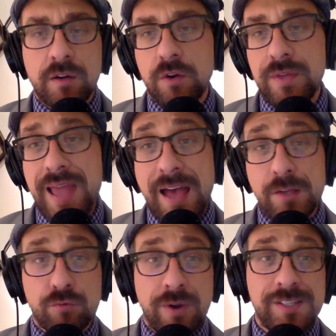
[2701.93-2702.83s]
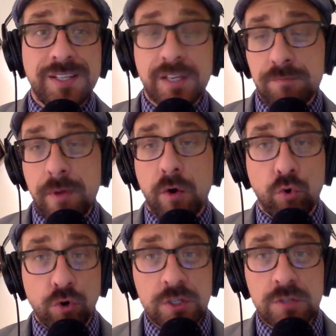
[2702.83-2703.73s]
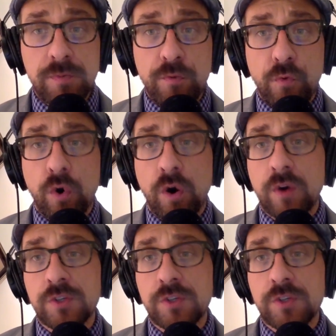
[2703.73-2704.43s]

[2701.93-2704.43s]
He has raced against better horses before,